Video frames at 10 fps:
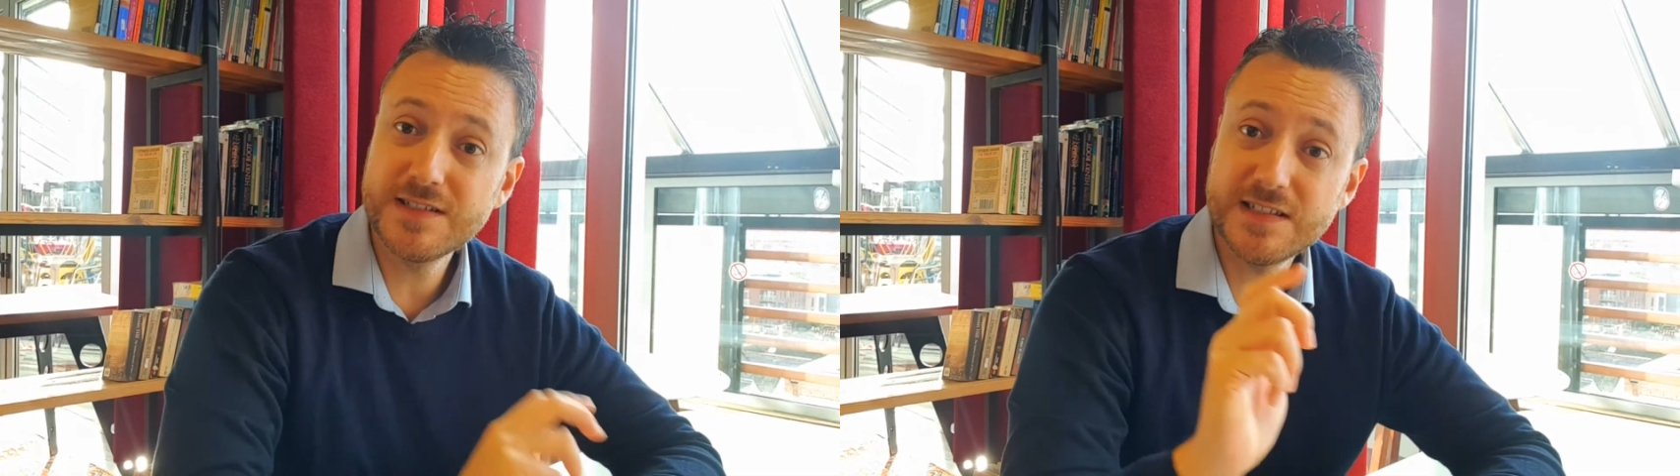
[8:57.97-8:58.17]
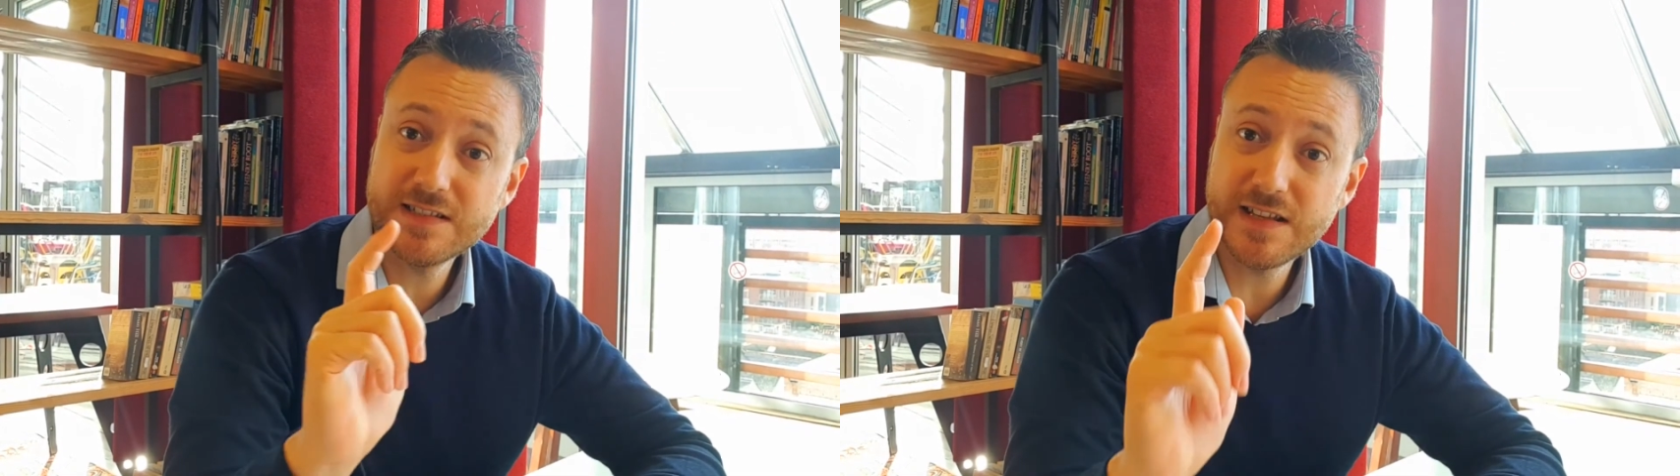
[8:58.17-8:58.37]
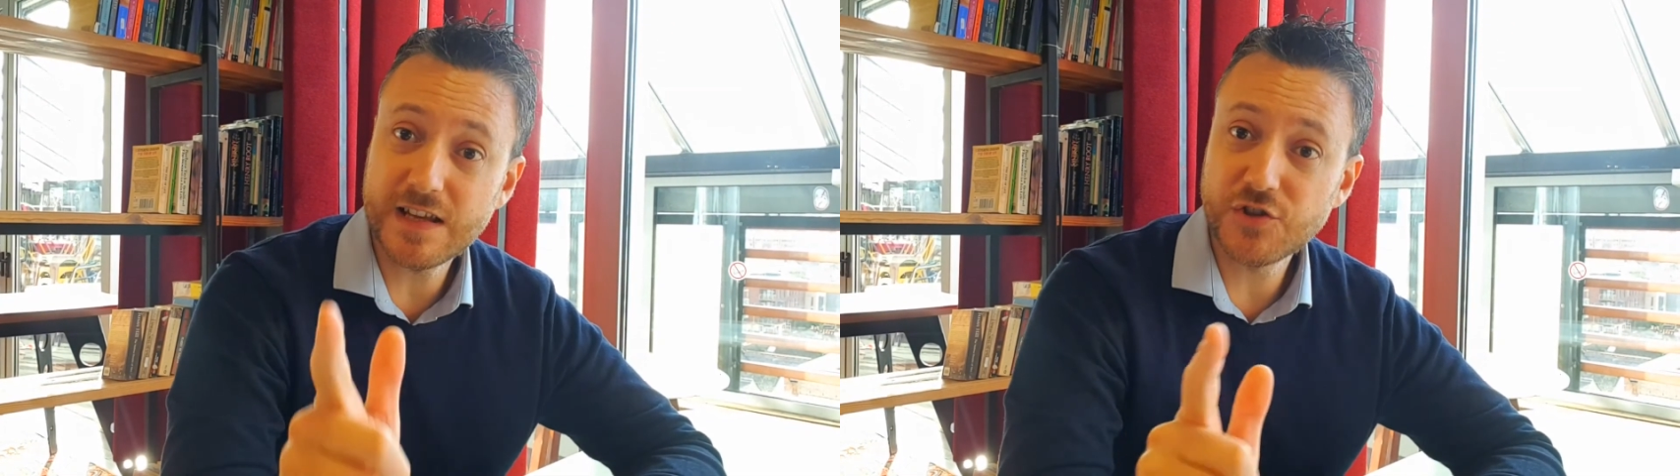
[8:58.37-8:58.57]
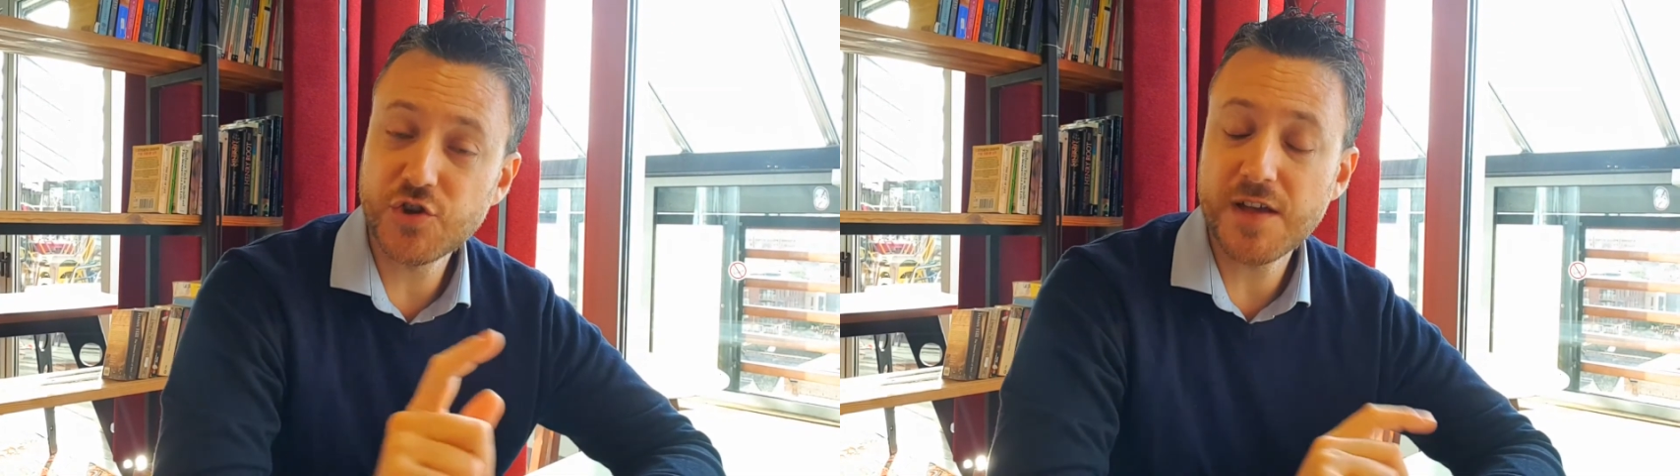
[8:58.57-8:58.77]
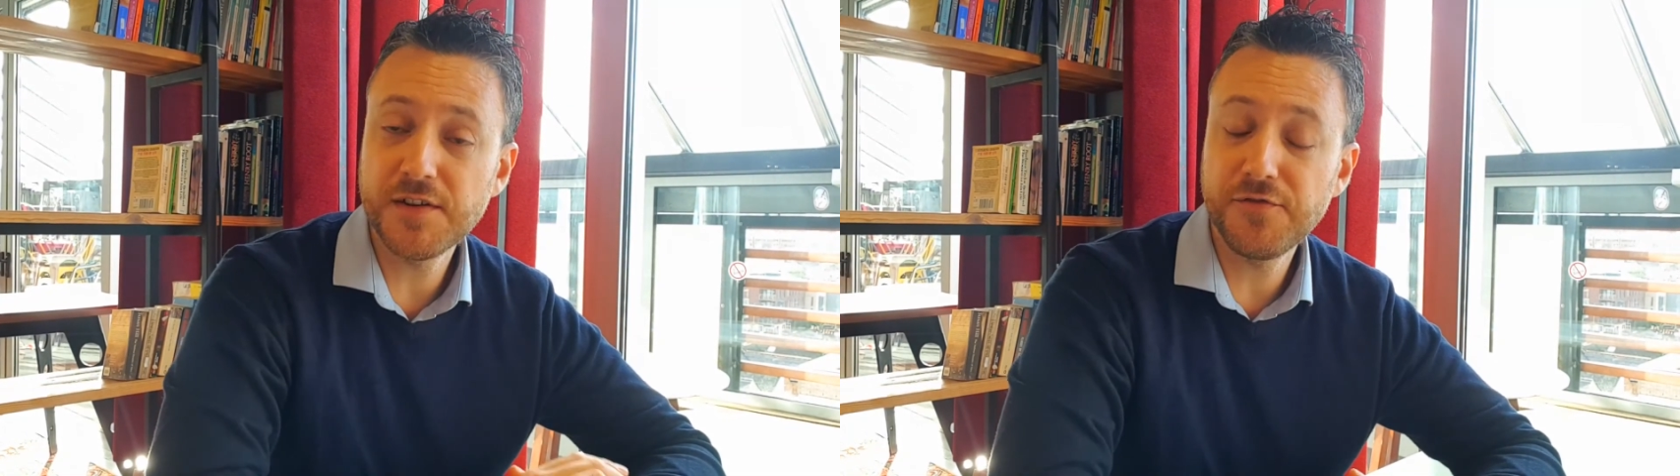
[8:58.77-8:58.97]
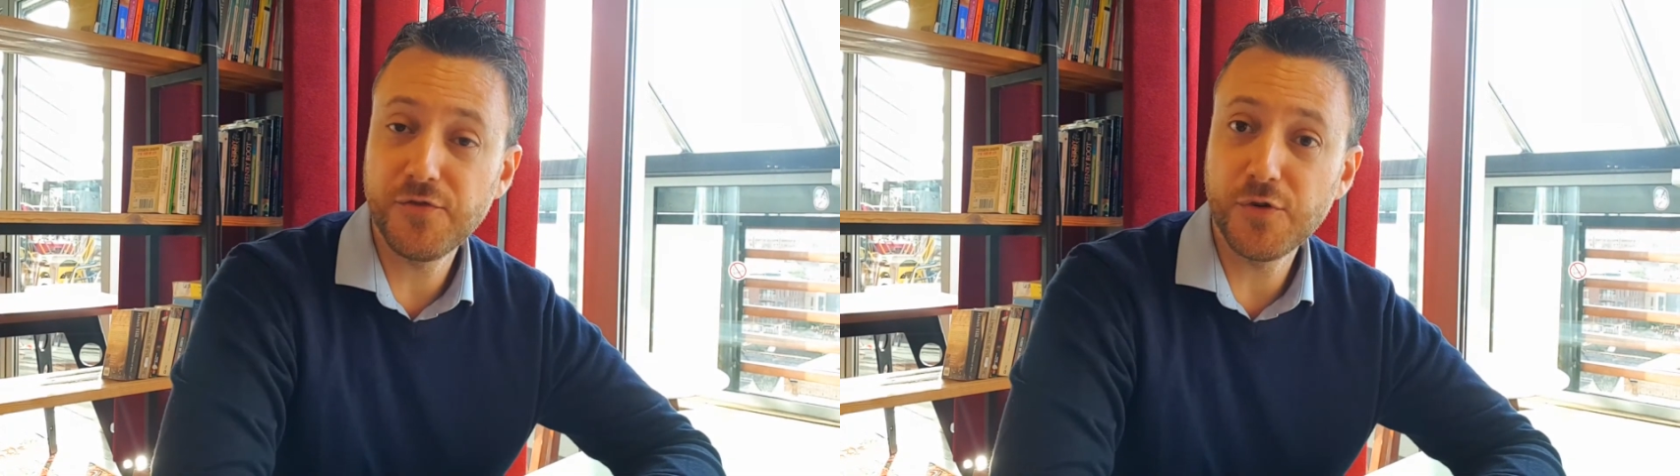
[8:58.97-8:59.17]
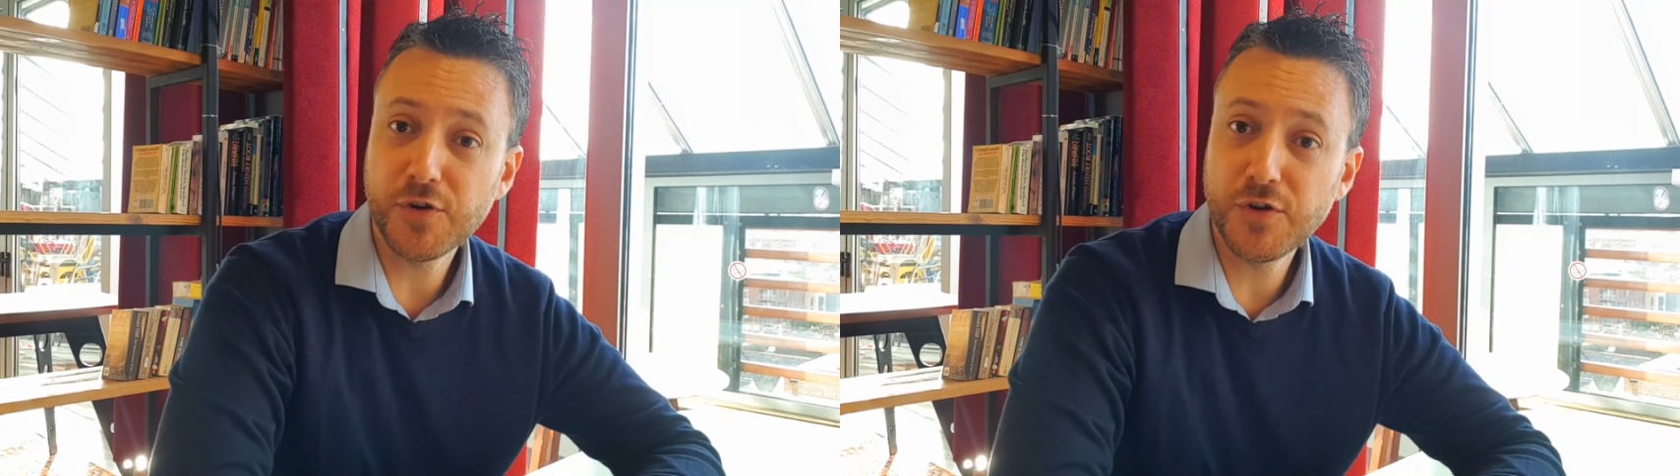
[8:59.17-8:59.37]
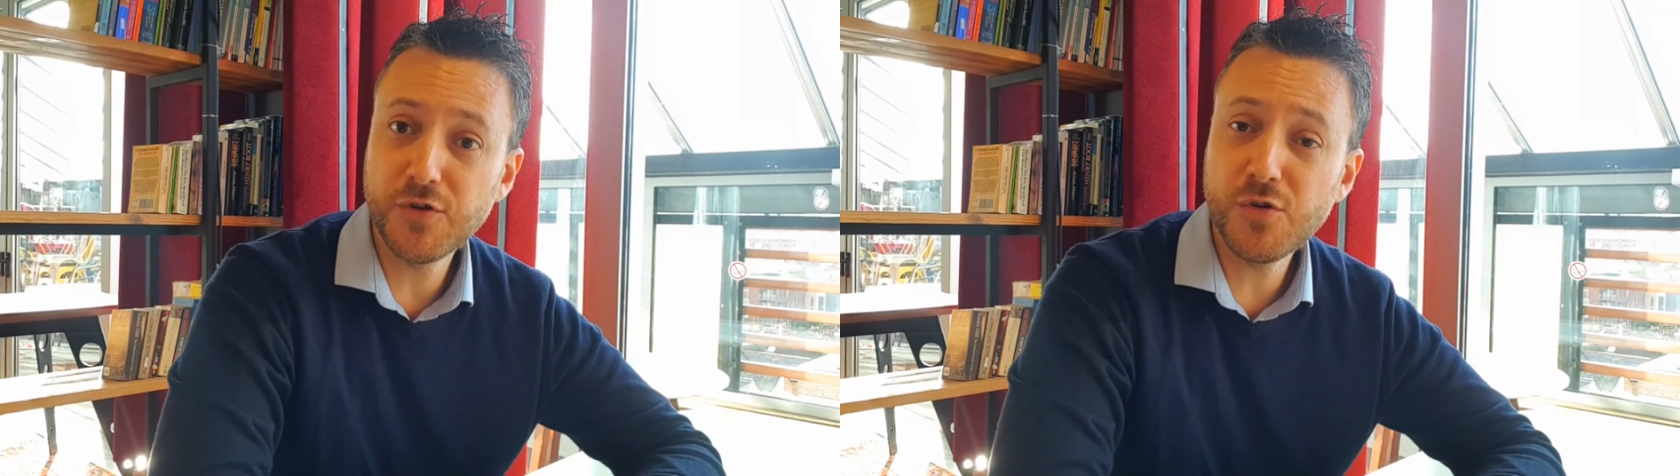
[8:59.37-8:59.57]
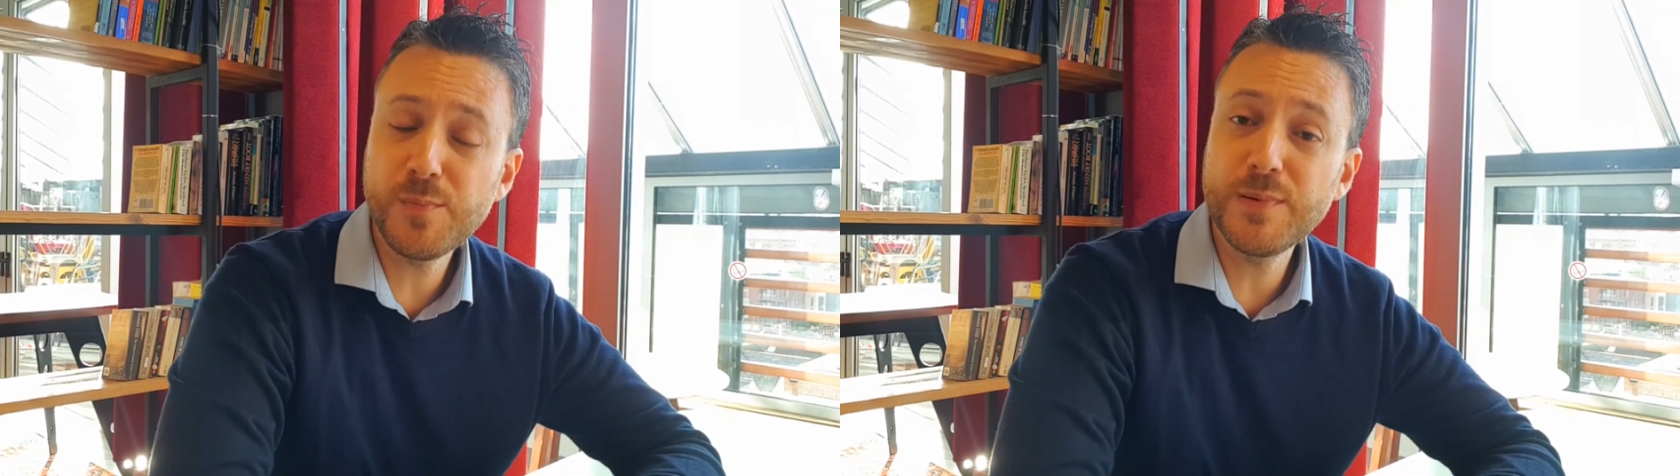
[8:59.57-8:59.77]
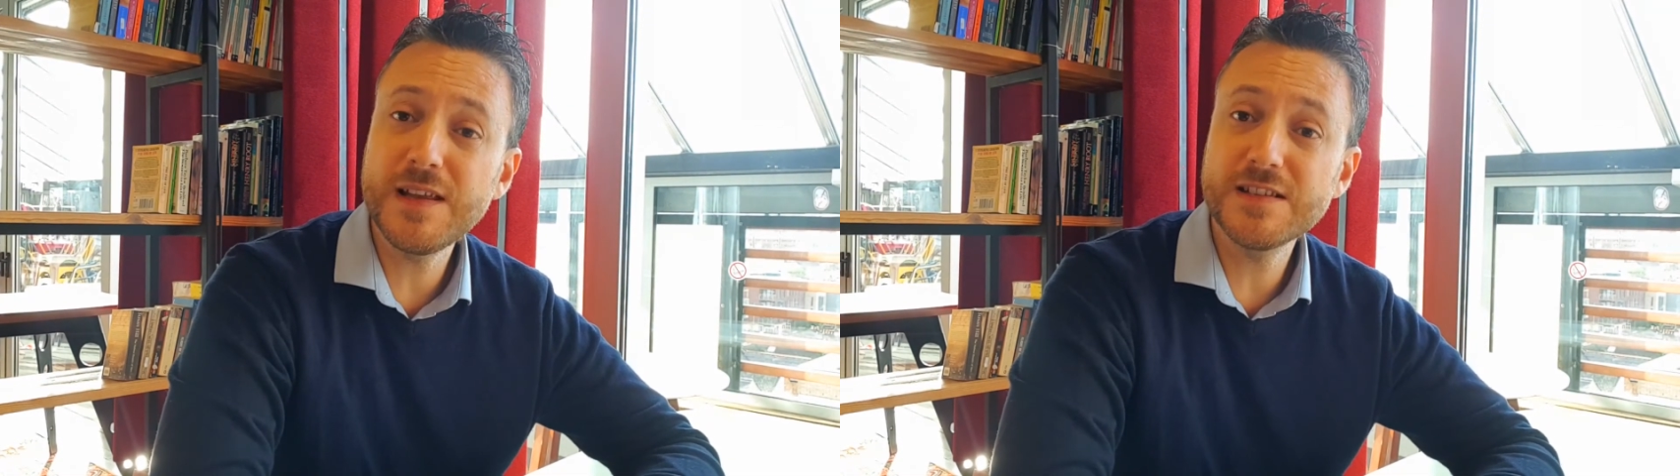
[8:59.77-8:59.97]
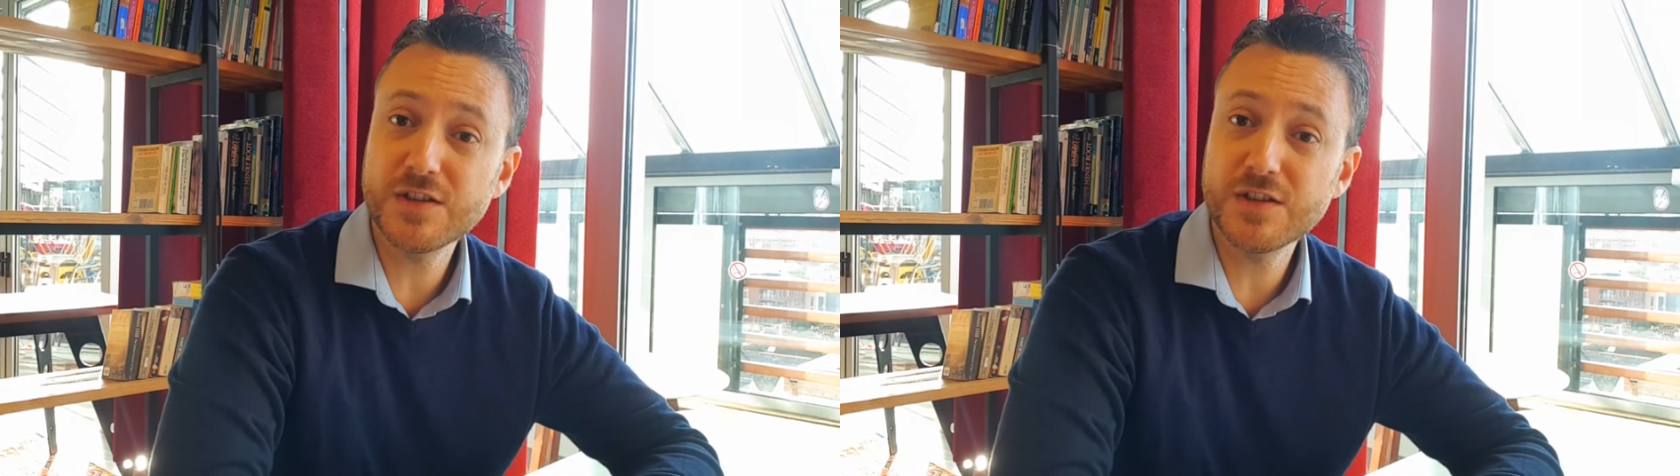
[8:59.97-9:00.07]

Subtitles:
this is the channel for you. Please